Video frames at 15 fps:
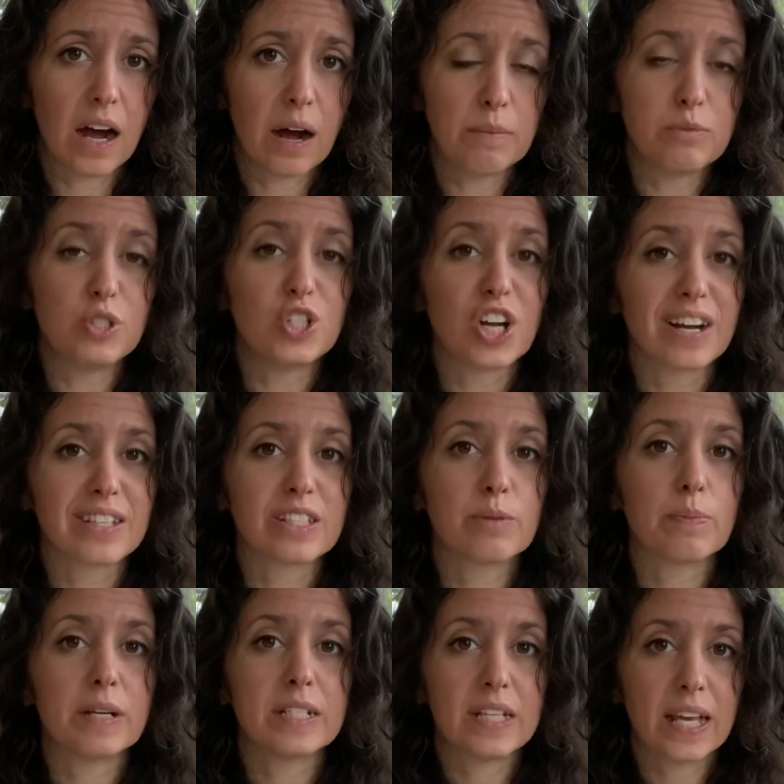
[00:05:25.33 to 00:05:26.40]
just
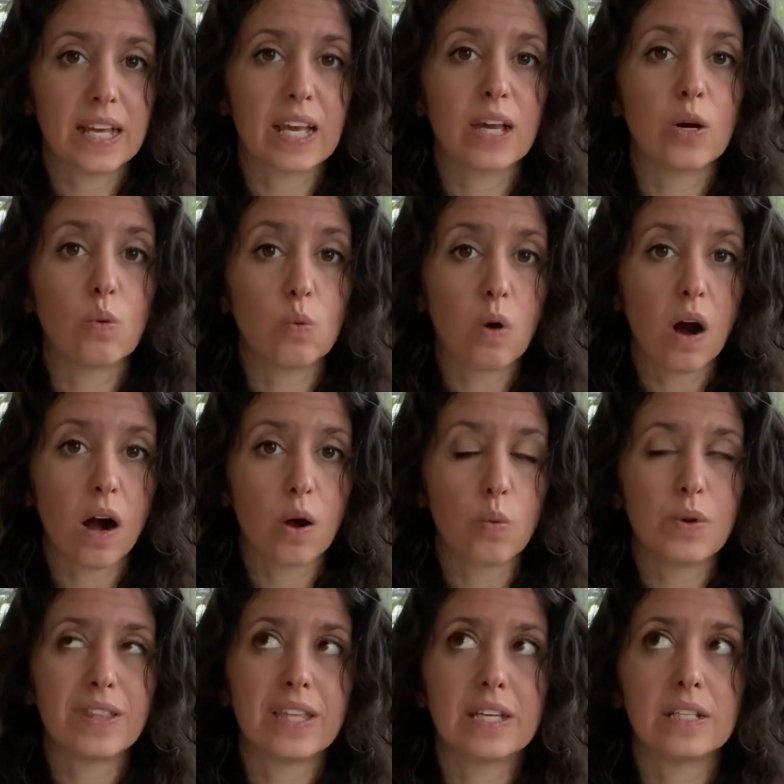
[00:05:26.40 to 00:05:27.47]
by taking a walk
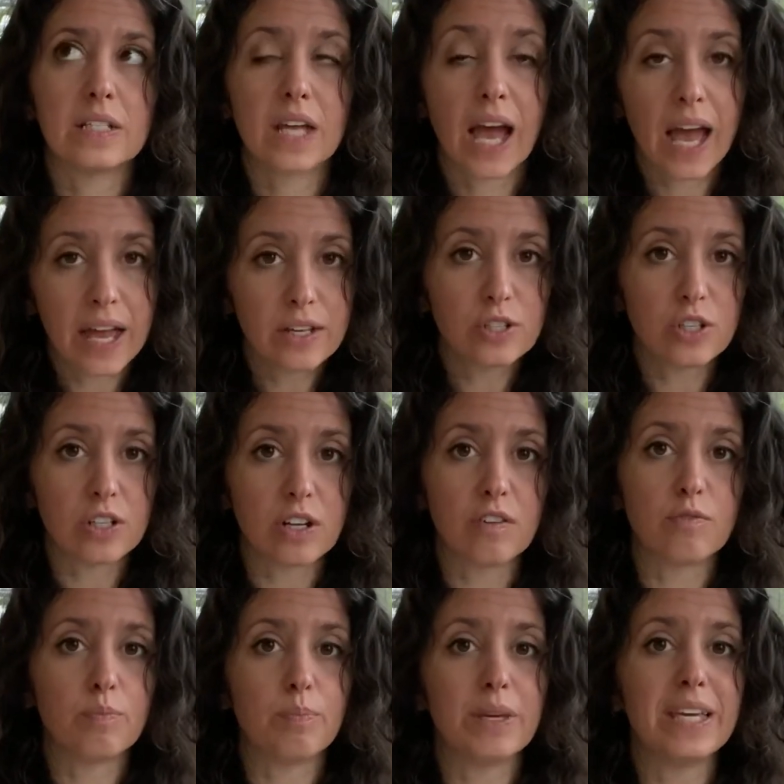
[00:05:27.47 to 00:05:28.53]
with the intention
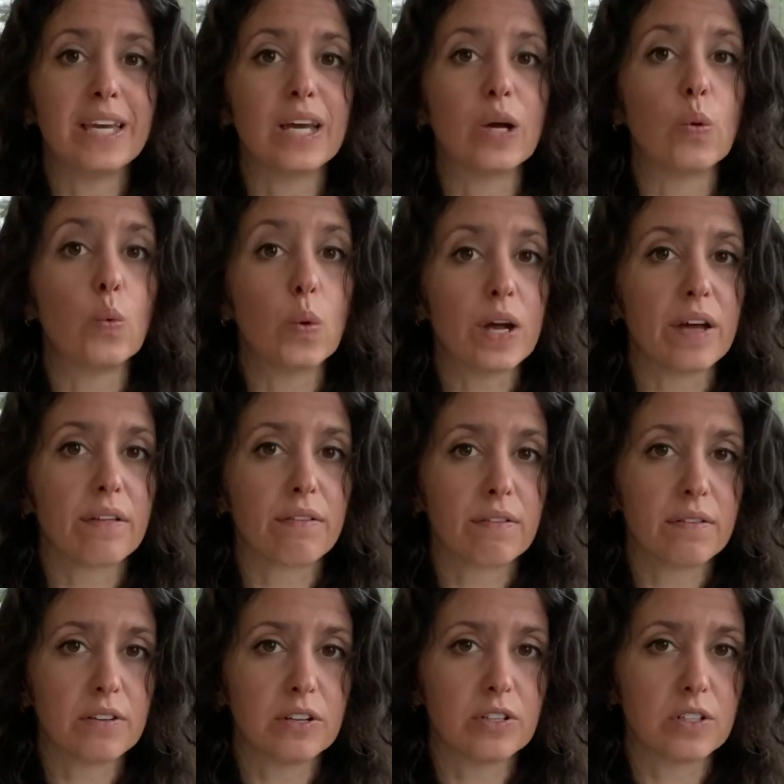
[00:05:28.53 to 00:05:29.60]
of being with
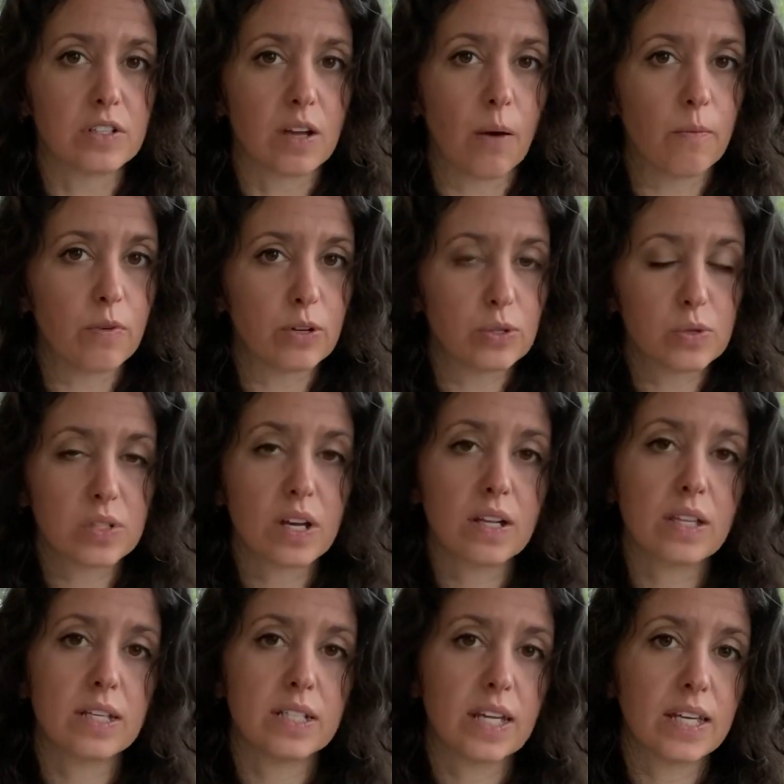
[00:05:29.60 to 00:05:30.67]
your discomfort. So it's
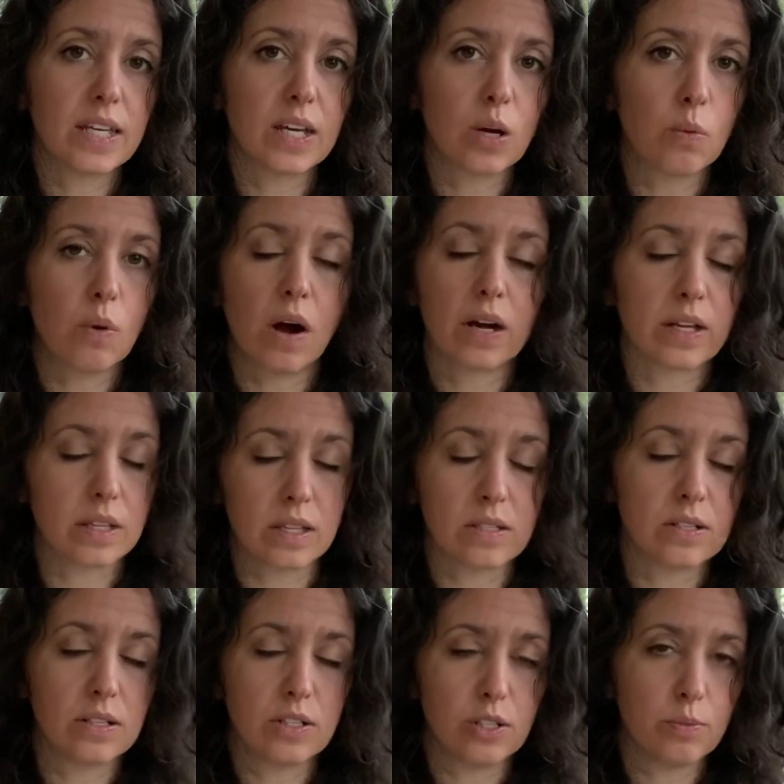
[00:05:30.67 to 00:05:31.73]
not like taking a walk and
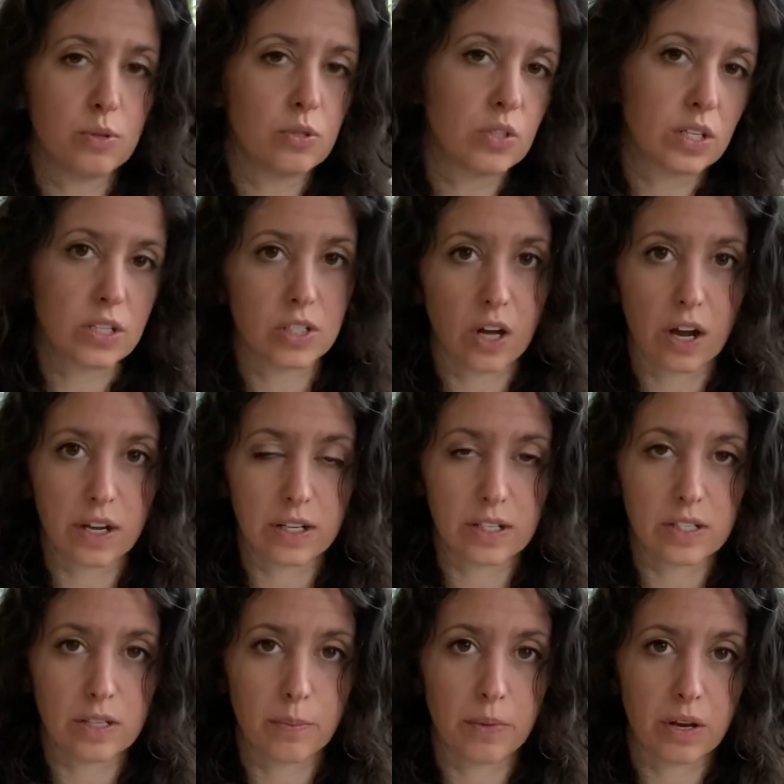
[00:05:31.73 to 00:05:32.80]
listening to music and talking
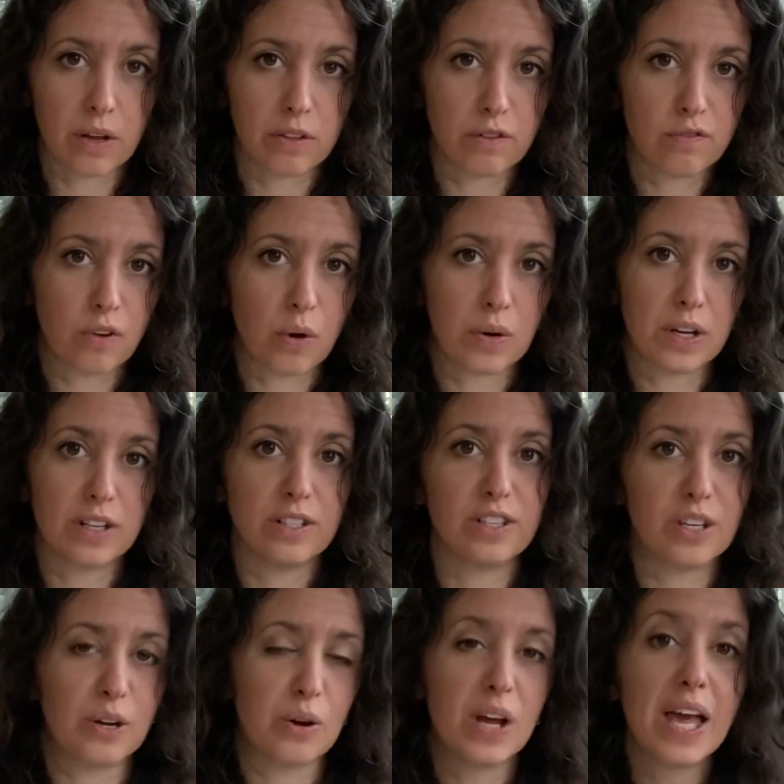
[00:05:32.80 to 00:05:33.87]
to somebody on the phone
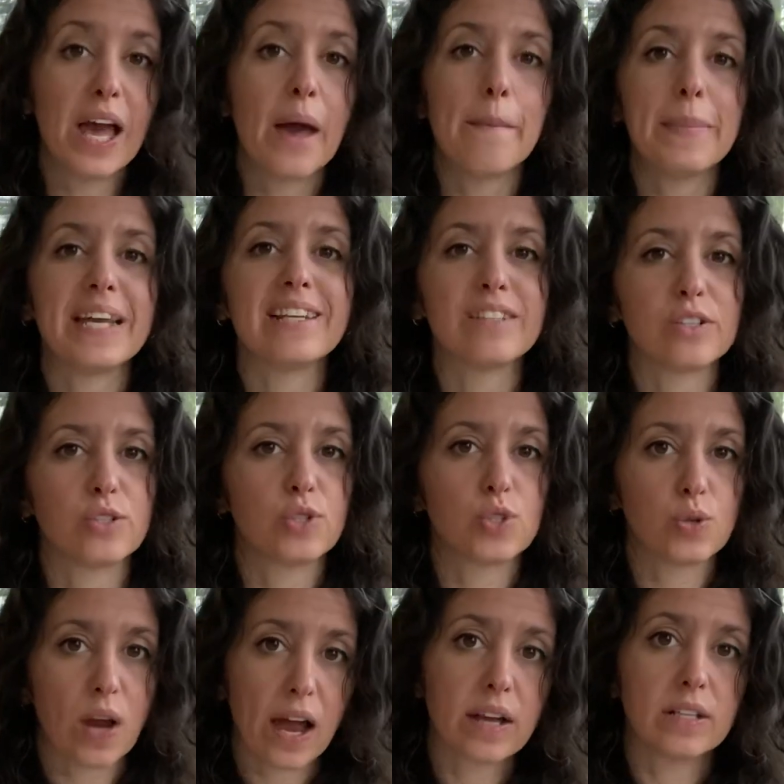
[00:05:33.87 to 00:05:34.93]
and being
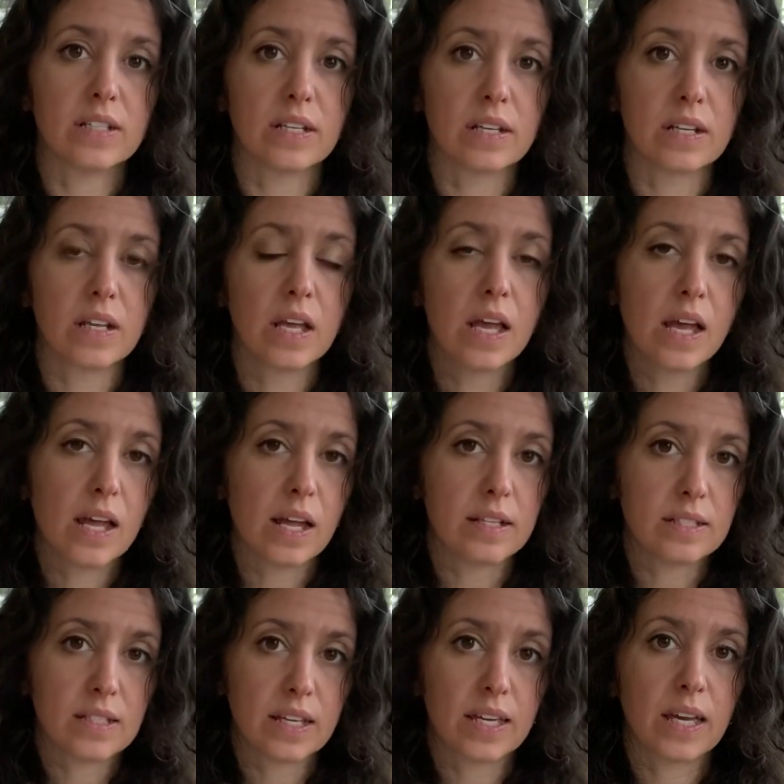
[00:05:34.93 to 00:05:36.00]
distracted.
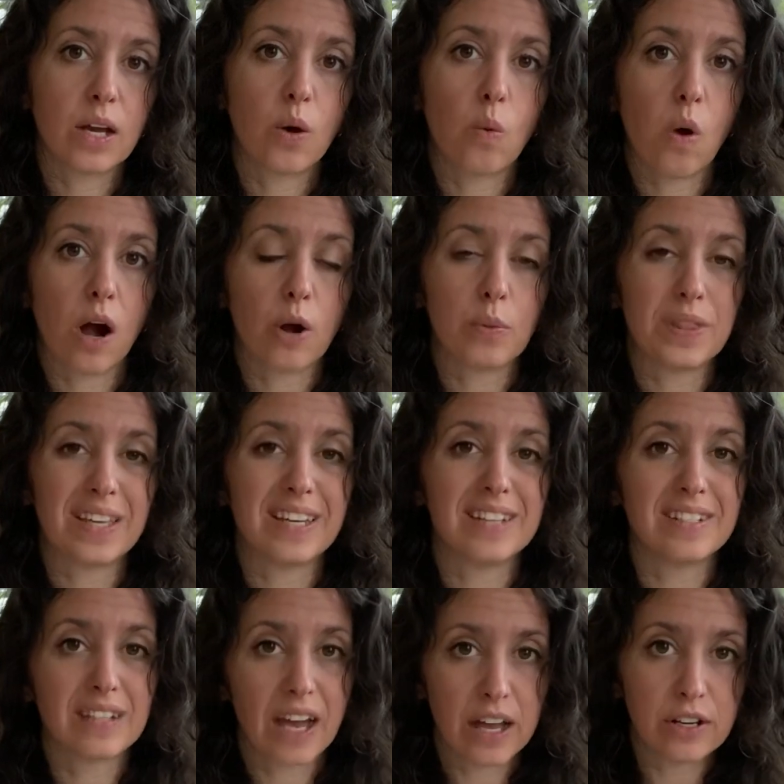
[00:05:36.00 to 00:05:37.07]
It's taking a walk with the
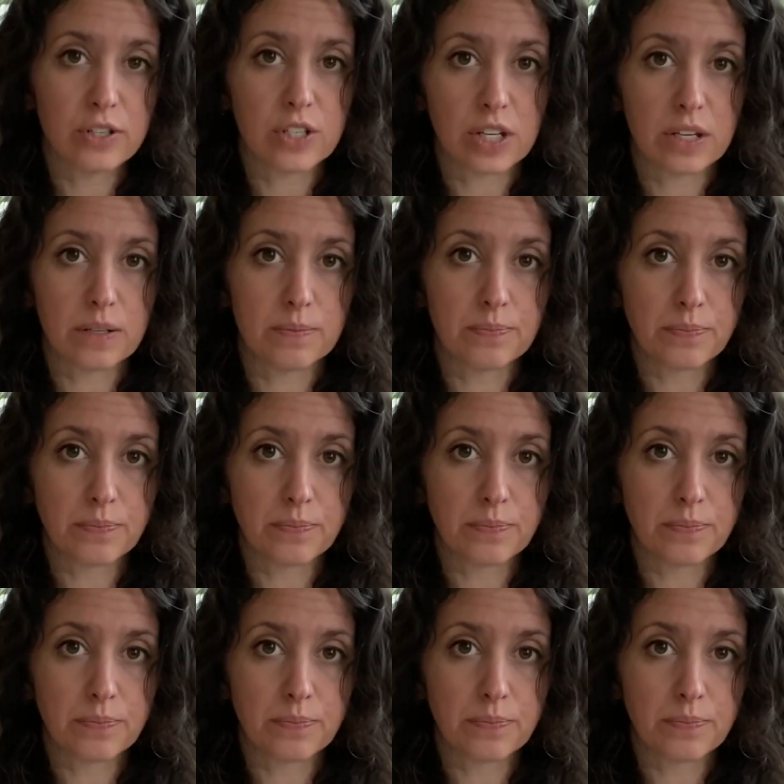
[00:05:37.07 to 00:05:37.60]
intention